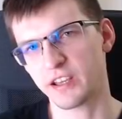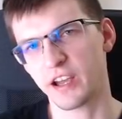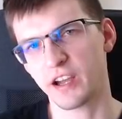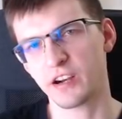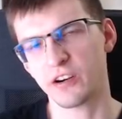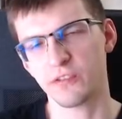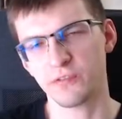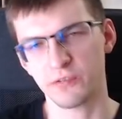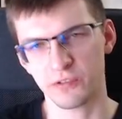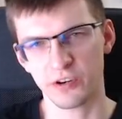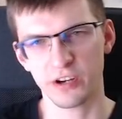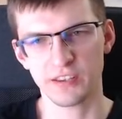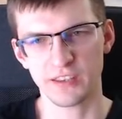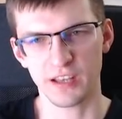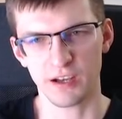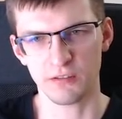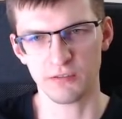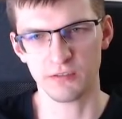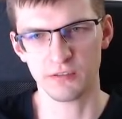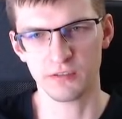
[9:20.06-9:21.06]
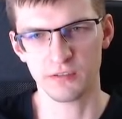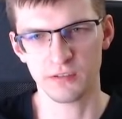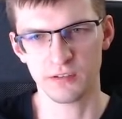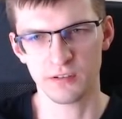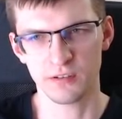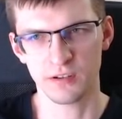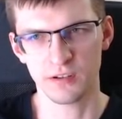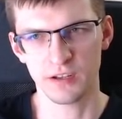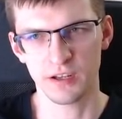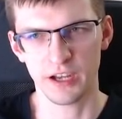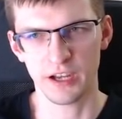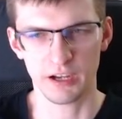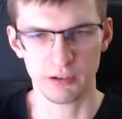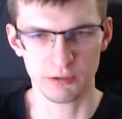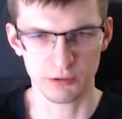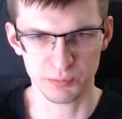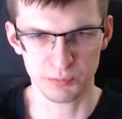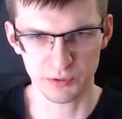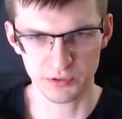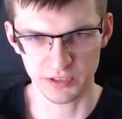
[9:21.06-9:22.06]
care of right now. I
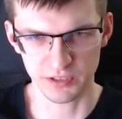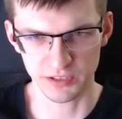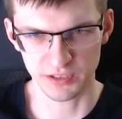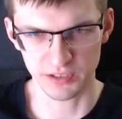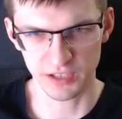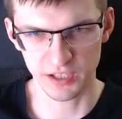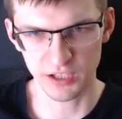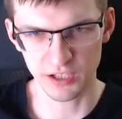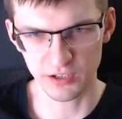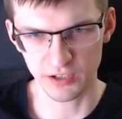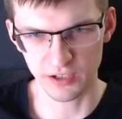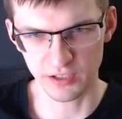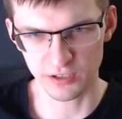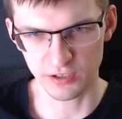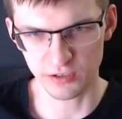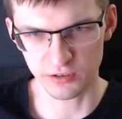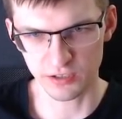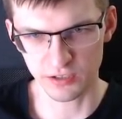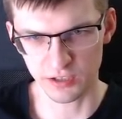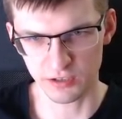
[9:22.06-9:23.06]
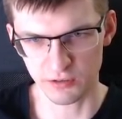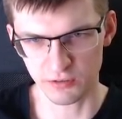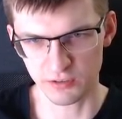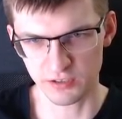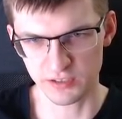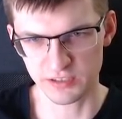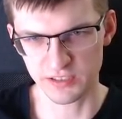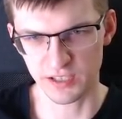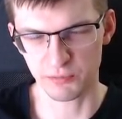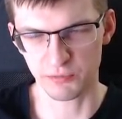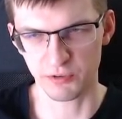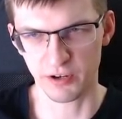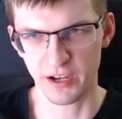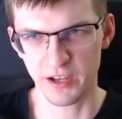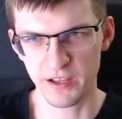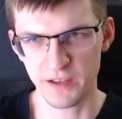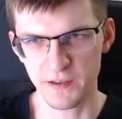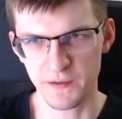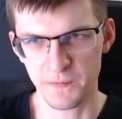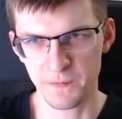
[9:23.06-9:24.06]
will put it here and continue in some way.
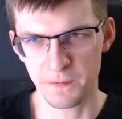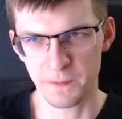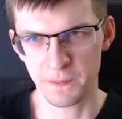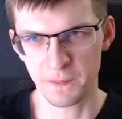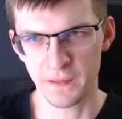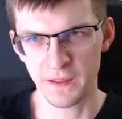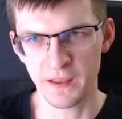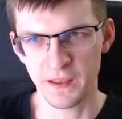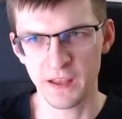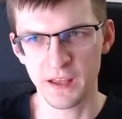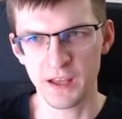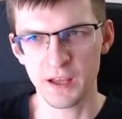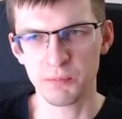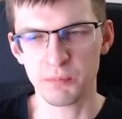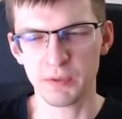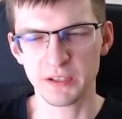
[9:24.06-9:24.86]
But